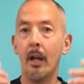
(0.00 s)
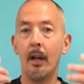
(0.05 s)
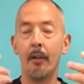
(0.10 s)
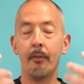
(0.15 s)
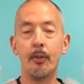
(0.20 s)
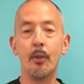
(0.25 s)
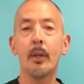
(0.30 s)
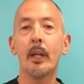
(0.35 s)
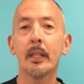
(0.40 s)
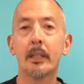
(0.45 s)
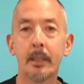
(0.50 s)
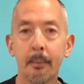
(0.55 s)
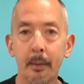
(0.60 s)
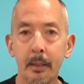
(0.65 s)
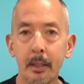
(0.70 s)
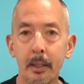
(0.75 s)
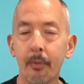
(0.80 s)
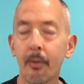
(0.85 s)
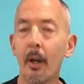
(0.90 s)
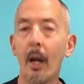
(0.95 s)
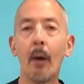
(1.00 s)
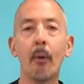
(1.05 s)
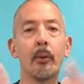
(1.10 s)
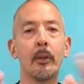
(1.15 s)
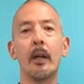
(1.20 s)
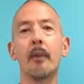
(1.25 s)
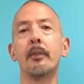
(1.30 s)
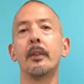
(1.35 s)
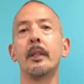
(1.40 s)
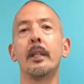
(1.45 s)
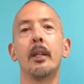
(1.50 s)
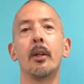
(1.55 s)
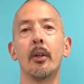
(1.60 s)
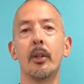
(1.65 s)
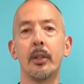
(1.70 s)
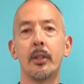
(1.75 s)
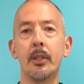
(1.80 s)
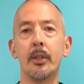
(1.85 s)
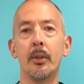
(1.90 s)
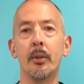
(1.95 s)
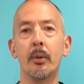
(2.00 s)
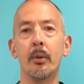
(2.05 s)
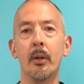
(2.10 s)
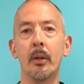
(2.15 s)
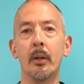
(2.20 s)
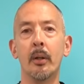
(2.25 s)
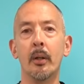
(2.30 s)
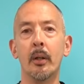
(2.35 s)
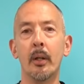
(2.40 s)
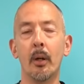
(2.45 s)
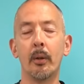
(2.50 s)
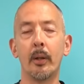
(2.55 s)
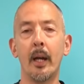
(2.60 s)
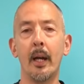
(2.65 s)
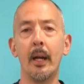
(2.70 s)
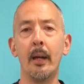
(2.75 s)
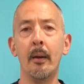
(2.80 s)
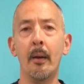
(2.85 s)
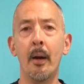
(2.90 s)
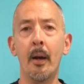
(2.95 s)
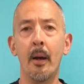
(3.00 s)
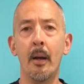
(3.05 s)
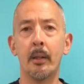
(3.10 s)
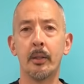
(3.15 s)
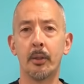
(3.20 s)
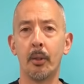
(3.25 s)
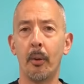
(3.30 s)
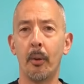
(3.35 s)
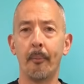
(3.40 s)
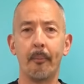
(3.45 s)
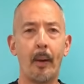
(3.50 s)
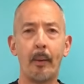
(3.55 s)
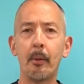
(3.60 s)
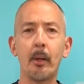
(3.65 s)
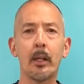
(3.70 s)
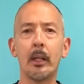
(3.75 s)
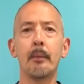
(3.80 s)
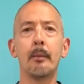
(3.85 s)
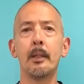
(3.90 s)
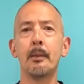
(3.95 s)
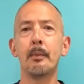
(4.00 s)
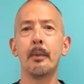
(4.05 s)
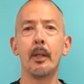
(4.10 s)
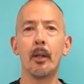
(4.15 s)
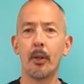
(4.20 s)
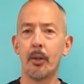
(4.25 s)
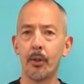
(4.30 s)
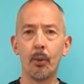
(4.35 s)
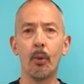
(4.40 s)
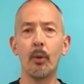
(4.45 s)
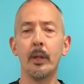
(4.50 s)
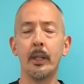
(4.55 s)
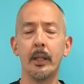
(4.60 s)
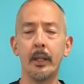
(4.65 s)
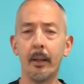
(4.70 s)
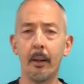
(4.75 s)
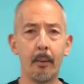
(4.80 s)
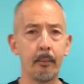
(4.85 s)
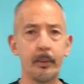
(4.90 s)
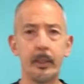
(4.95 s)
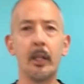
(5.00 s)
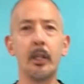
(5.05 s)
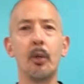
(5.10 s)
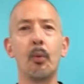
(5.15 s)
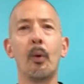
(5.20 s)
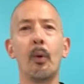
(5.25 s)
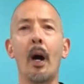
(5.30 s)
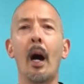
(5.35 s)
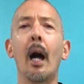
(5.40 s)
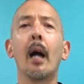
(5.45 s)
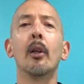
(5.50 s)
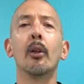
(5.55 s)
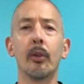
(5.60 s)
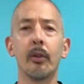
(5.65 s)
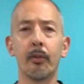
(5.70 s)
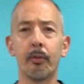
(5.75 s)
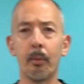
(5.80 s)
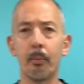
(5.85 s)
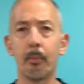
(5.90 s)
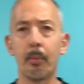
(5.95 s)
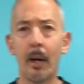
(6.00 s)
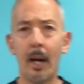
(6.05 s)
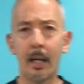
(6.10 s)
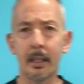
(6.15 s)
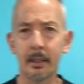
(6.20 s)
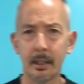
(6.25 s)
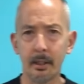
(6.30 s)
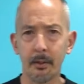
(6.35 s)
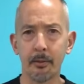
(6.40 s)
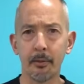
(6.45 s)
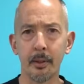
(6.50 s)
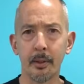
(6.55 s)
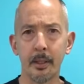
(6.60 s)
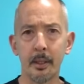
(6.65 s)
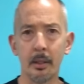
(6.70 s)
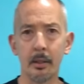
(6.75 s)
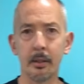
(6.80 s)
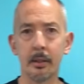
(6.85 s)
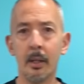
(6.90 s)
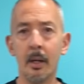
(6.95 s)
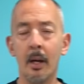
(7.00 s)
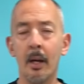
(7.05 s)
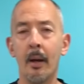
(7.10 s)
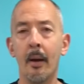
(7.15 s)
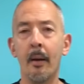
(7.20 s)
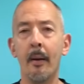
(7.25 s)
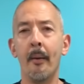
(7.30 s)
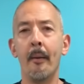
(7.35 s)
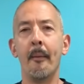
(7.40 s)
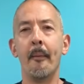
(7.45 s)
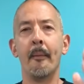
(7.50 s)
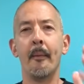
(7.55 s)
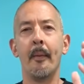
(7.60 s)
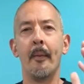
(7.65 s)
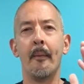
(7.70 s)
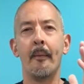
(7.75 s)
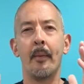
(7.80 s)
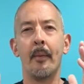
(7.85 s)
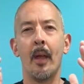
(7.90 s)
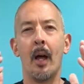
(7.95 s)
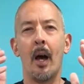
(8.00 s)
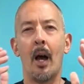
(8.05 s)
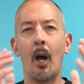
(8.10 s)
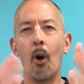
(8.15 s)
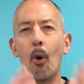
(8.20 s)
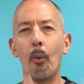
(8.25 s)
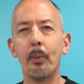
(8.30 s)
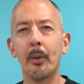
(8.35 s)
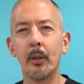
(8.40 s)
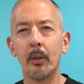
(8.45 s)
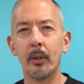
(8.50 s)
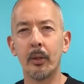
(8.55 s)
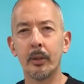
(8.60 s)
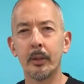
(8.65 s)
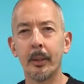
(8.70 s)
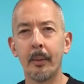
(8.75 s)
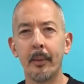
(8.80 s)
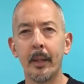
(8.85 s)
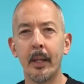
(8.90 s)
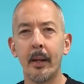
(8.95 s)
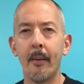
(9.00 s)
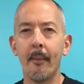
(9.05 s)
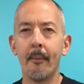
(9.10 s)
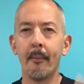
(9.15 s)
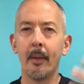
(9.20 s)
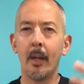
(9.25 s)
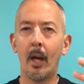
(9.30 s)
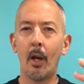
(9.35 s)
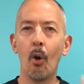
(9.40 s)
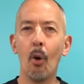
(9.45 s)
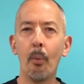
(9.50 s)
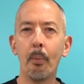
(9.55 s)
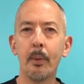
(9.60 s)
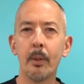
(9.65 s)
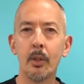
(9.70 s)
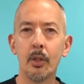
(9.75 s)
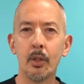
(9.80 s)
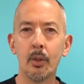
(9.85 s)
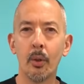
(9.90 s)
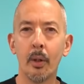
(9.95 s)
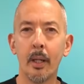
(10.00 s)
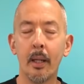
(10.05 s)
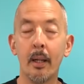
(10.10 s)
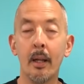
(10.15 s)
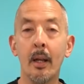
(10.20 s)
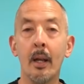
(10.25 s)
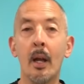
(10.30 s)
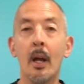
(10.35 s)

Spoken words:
If you get something different, I would love to hear it too, okay? So, I'm not claiming to be authority. I'm telling you what I learned from practicing it for years. I hope you learned something. I hope you enjoyed it.